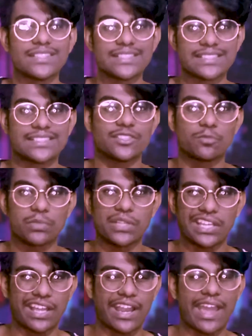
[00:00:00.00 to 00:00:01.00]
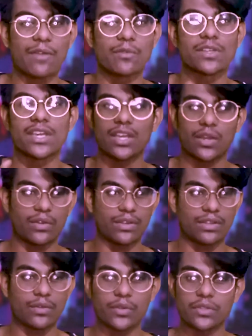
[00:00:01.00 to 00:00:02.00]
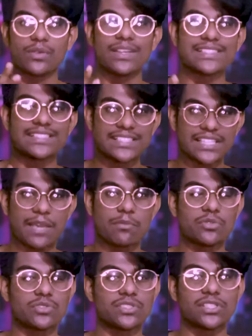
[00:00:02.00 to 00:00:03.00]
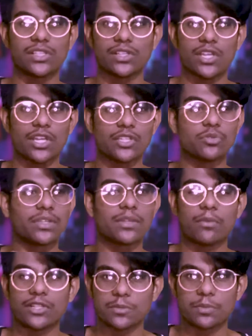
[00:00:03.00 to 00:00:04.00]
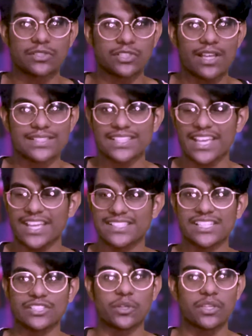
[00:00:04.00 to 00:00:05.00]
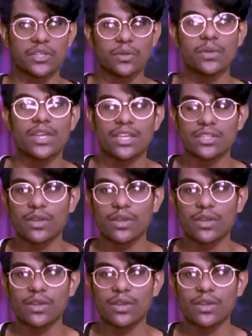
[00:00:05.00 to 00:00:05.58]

this is a duplicate account, or it's the same user doing the multiple tasks, etc. You're